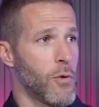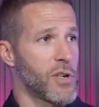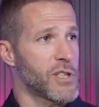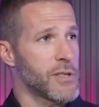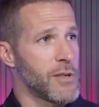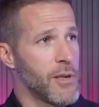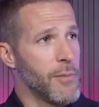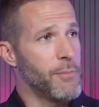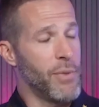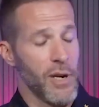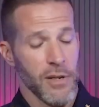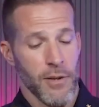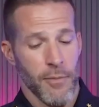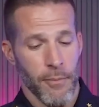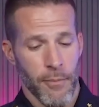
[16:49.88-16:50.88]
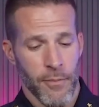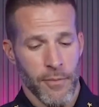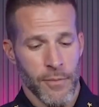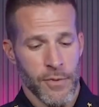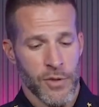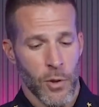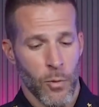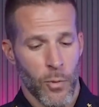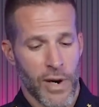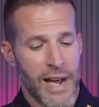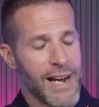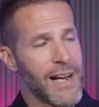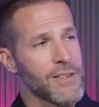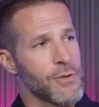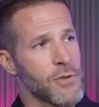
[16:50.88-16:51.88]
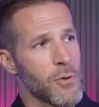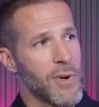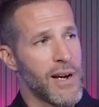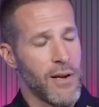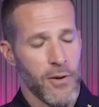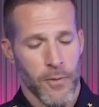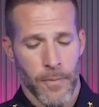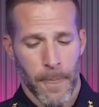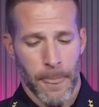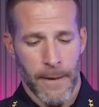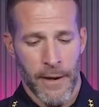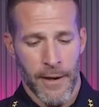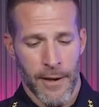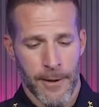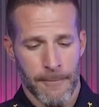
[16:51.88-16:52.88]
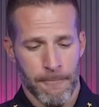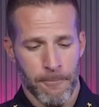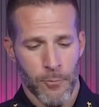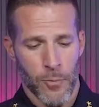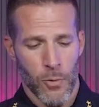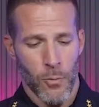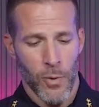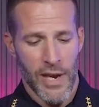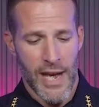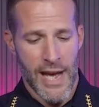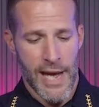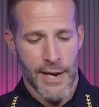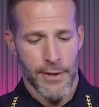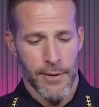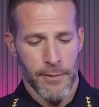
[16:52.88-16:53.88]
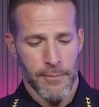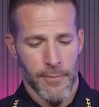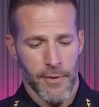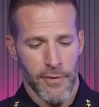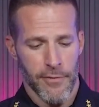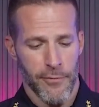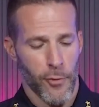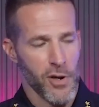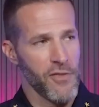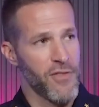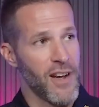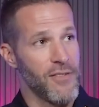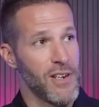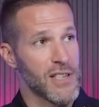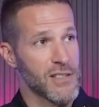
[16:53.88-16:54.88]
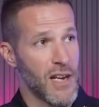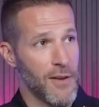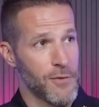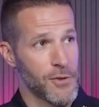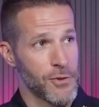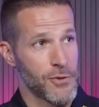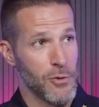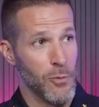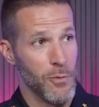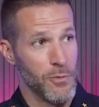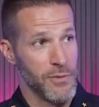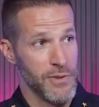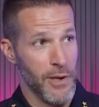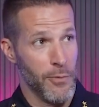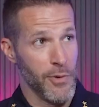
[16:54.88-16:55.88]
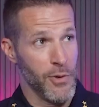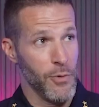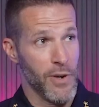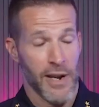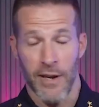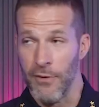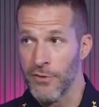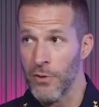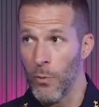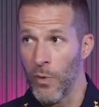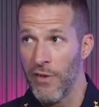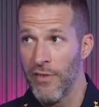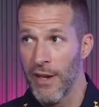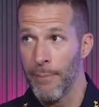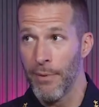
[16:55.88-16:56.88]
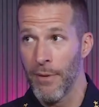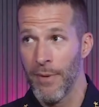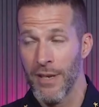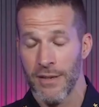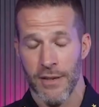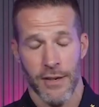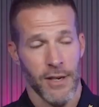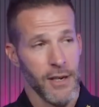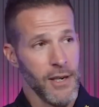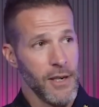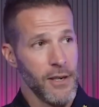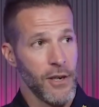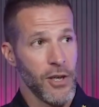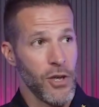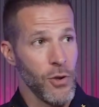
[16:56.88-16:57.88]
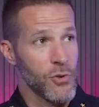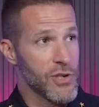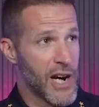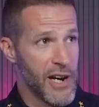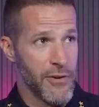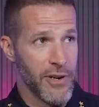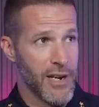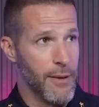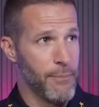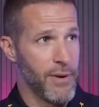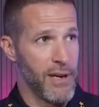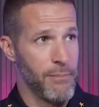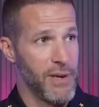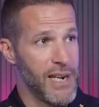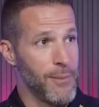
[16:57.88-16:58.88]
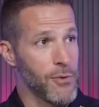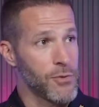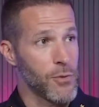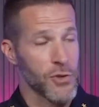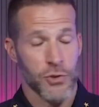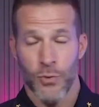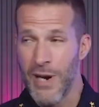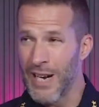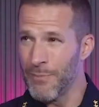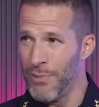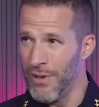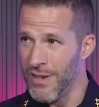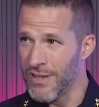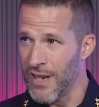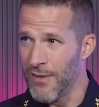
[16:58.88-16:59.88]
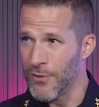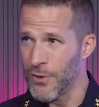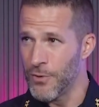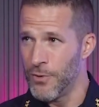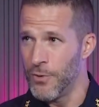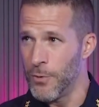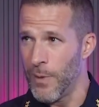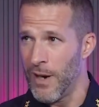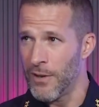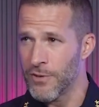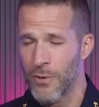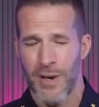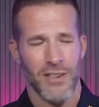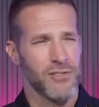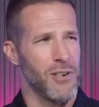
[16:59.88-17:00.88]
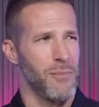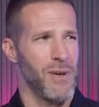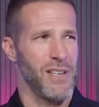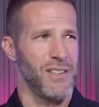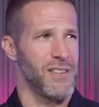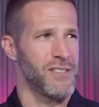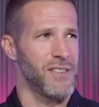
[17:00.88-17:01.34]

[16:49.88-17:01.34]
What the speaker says: Course. But so when I got to Doral, we had 45 less officers that we do now. So we've implemented a huge hiring campaign, been able to attract police officers to Doral. Doral's an amazing